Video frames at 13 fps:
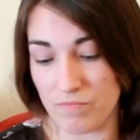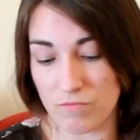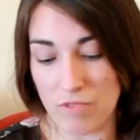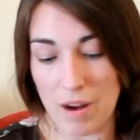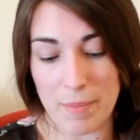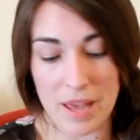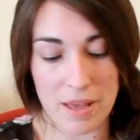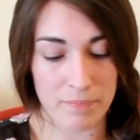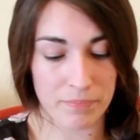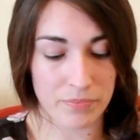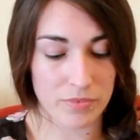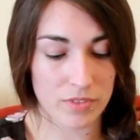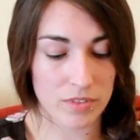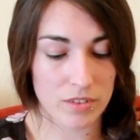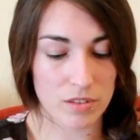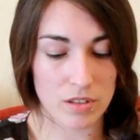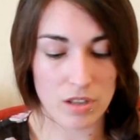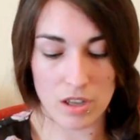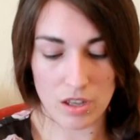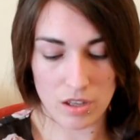rabbit
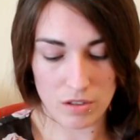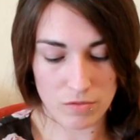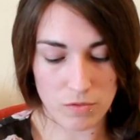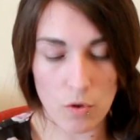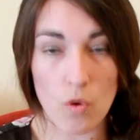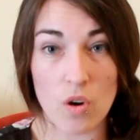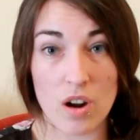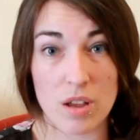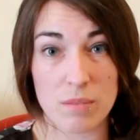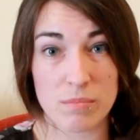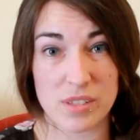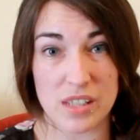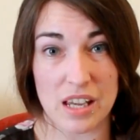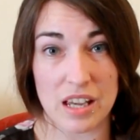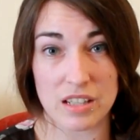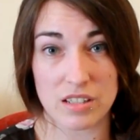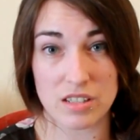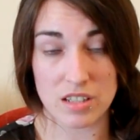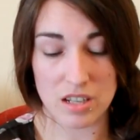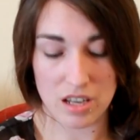forums,
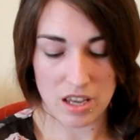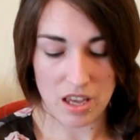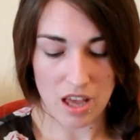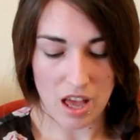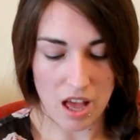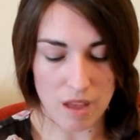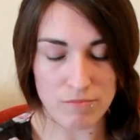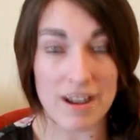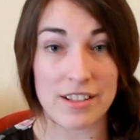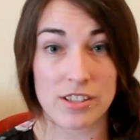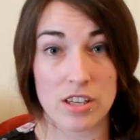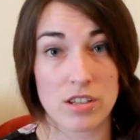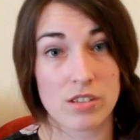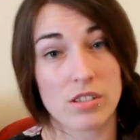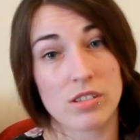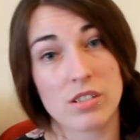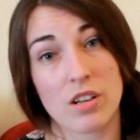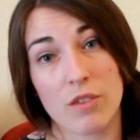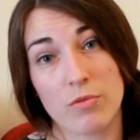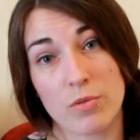and rescues and
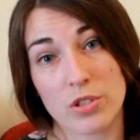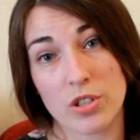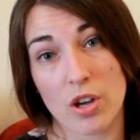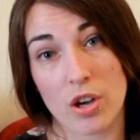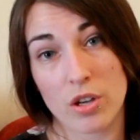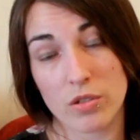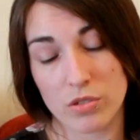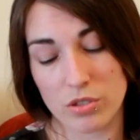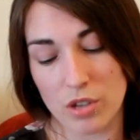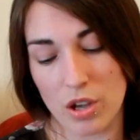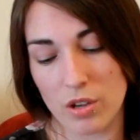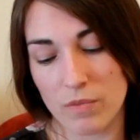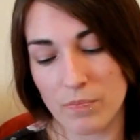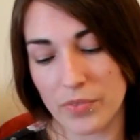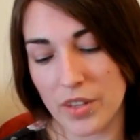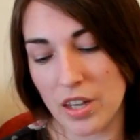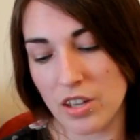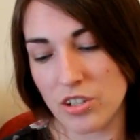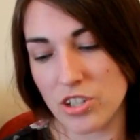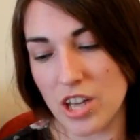stuff would know. So
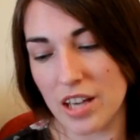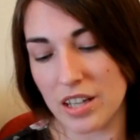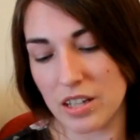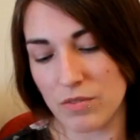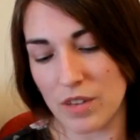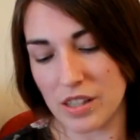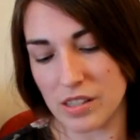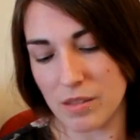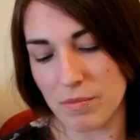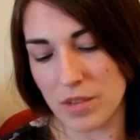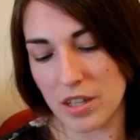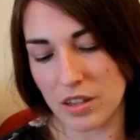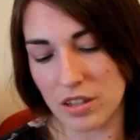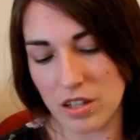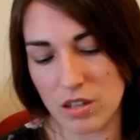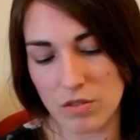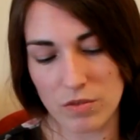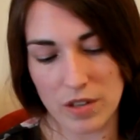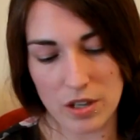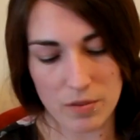check if that's something that you
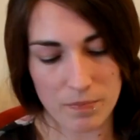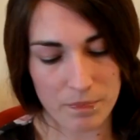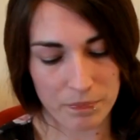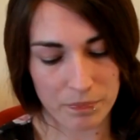feel